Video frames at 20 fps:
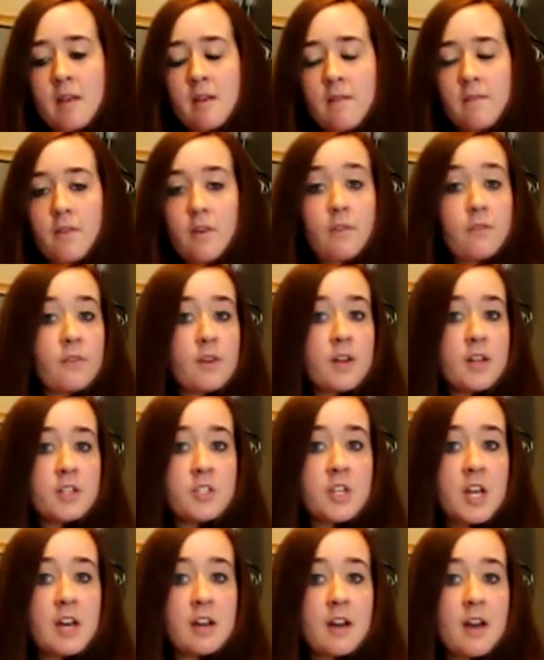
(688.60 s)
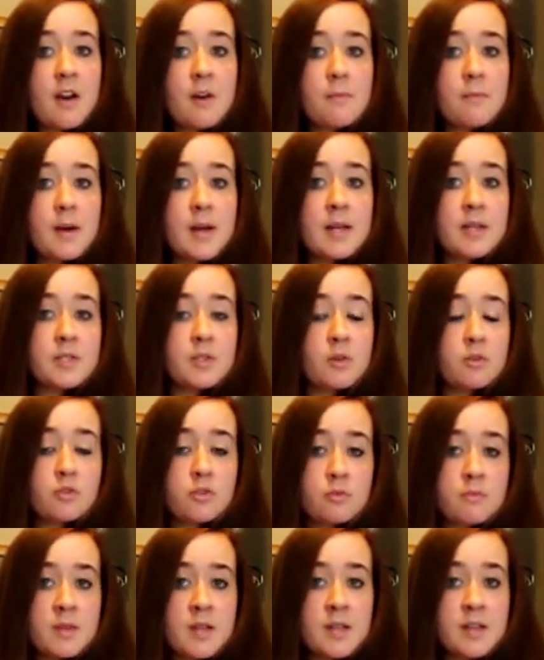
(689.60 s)
Feel free to check out my
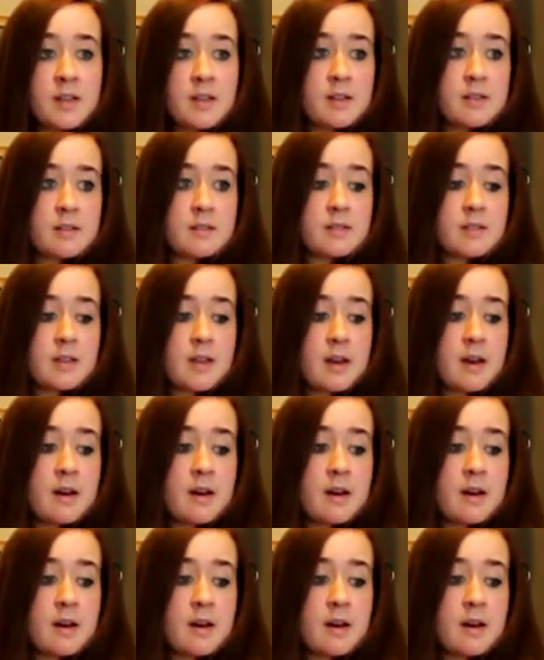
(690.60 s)
social medias,